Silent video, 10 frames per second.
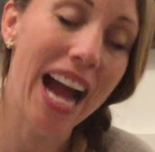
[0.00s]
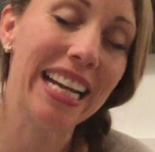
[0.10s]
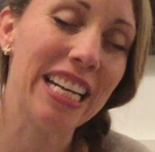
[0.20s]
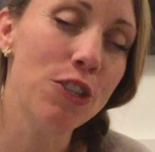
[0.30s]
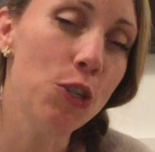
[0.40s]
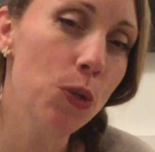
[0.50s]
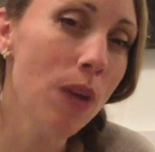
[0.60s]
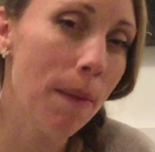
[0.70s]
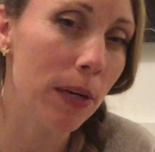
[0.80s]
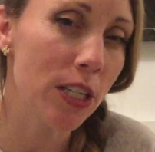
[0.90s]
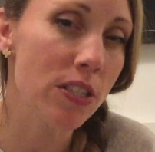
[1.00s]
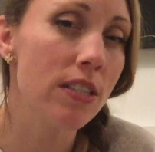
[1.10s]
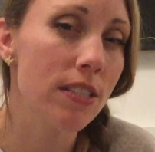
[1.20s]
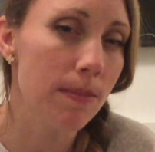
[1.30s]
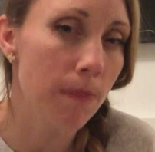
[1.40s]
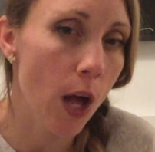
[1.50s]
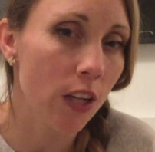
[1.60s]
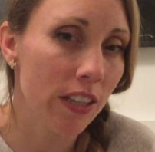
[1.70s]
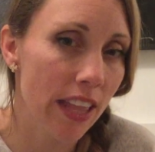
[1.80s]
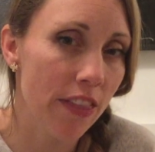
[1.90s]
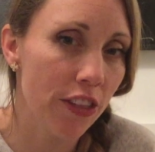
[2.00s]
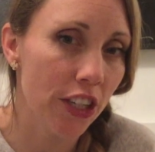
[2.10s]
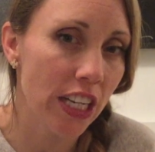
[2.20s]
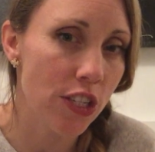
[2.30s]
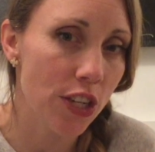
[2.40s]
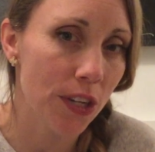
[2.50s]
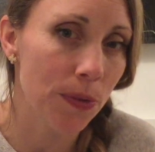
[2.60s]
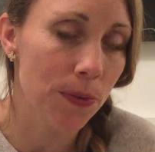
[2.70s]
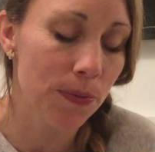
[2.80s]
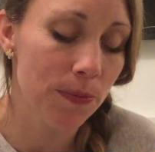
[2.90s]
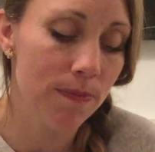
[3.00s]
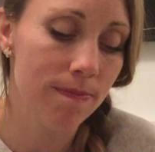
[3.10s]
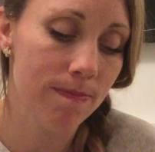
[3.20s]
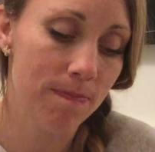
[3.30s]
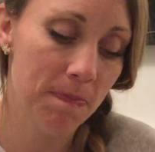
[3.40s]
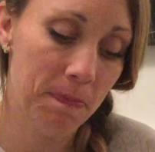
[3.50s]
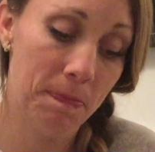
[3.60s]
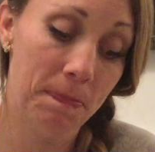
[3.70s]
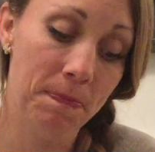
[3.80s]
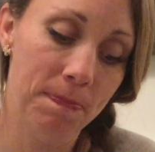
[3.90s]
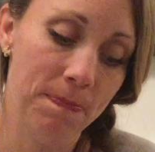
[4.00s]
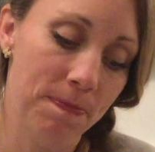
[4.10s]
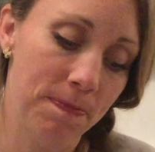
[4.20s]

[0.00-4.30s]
I need two numbers smaller than 32. Hmm.